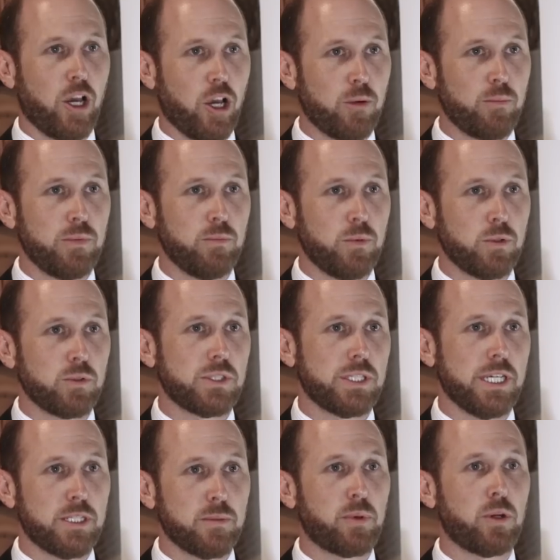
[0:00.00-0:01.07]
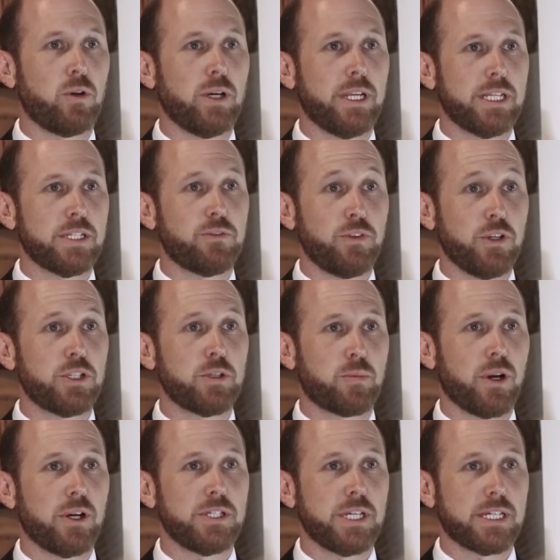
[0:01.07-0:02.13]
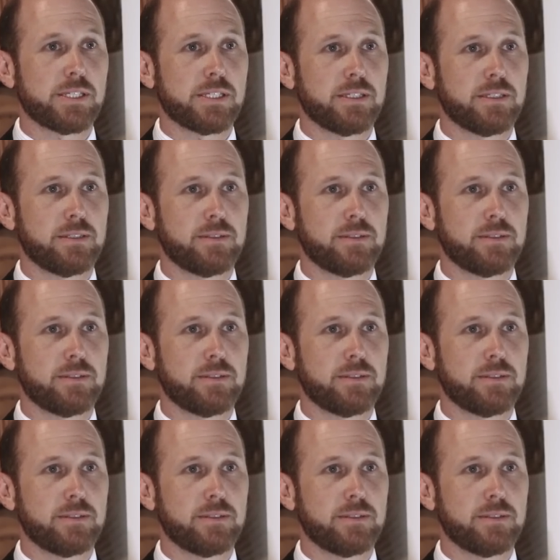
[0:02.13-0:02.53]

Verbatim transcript: hope we'll see deployed into future projects.